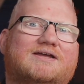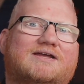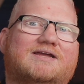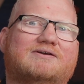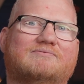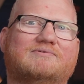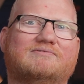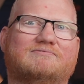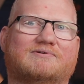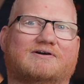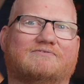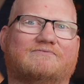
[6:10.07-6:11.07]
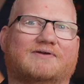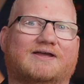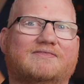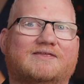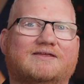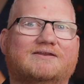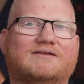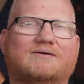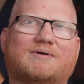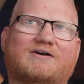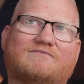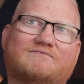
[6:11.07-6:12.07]
It was rough. And then
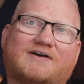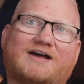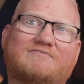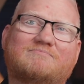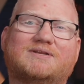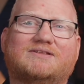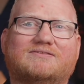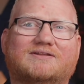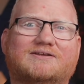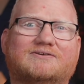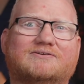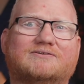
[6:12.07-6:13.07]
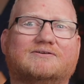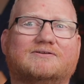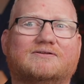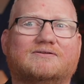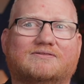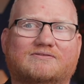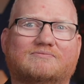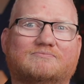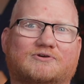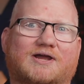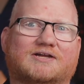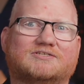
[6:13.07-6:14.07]
about 5 minutes later, Zoom
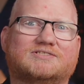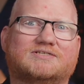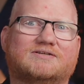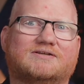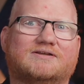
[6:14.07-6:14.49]
crashed.